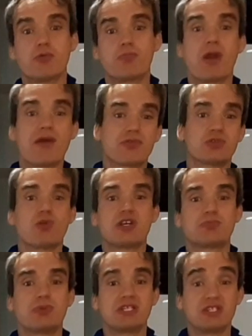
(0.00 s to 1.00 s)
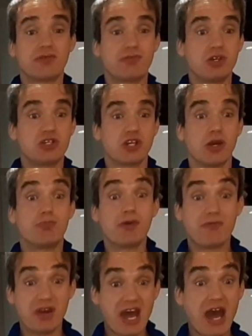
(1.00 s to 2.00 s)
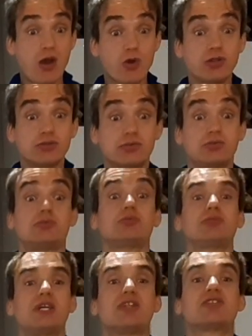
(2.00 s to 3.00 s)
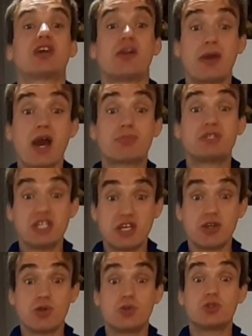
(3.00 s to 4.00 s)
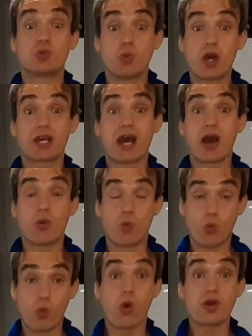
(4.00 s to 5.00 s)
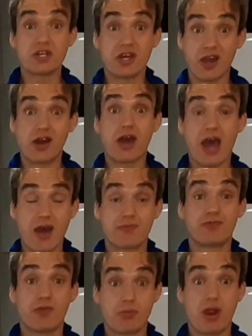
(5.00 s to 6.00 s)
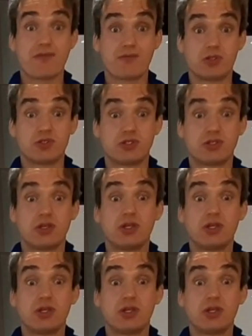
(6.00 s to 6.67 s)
breakfast recipes in the future, but for now, it's going to be up to you to work out what you're going to have for breakfast.